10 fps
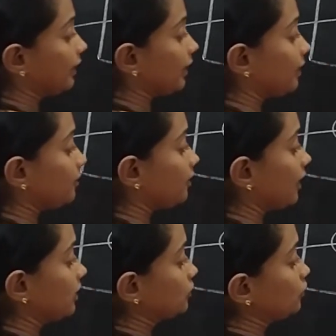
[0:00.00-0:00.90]
10
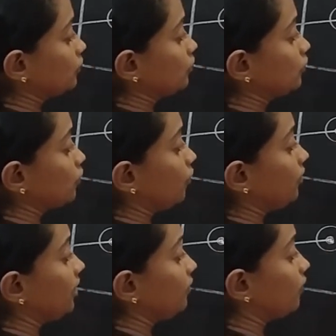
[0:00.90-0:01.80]
raised to
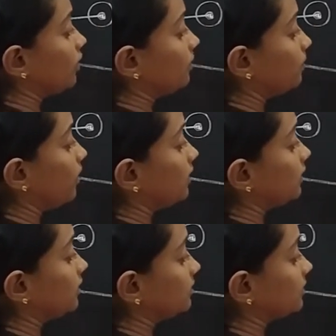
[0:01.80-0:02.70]
21
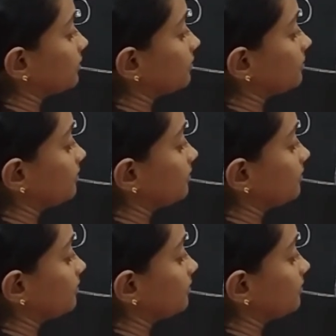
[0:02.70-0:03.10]
particles.